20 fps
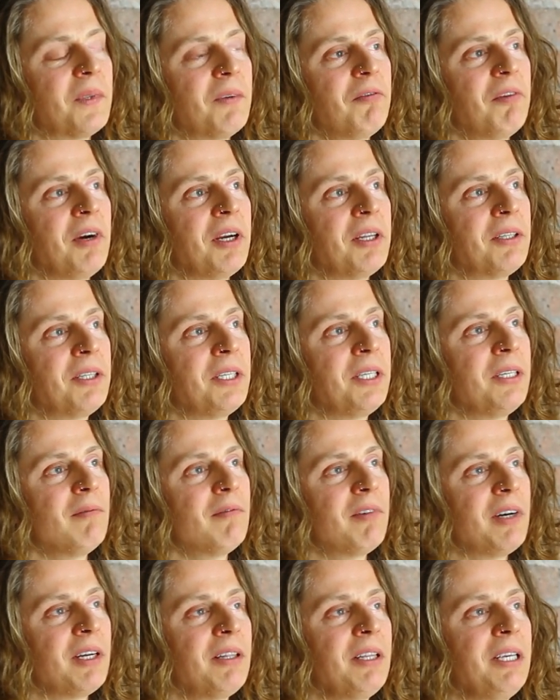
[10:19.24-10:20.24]

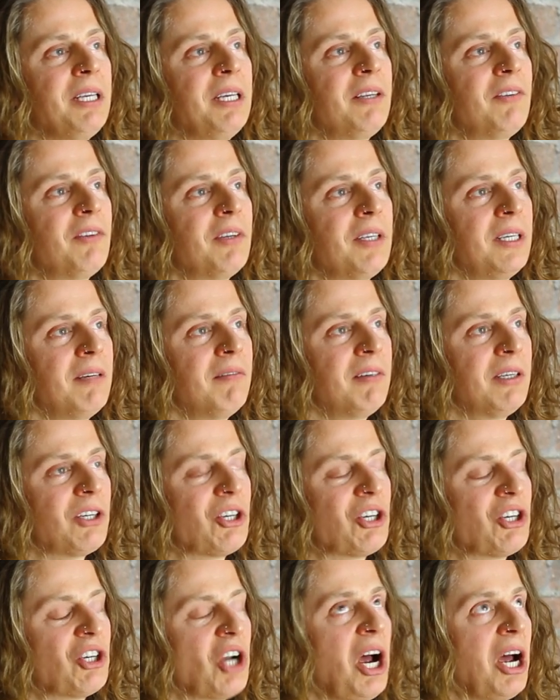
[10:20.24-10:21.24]
Finally get to give it a
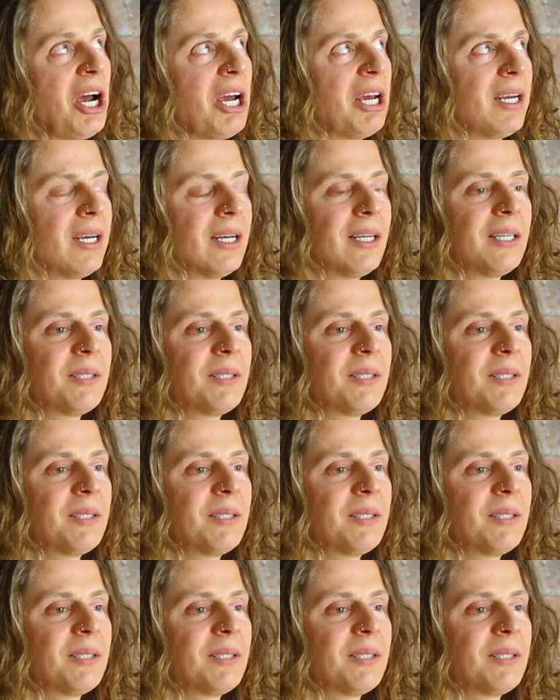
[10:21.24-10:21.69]
shot.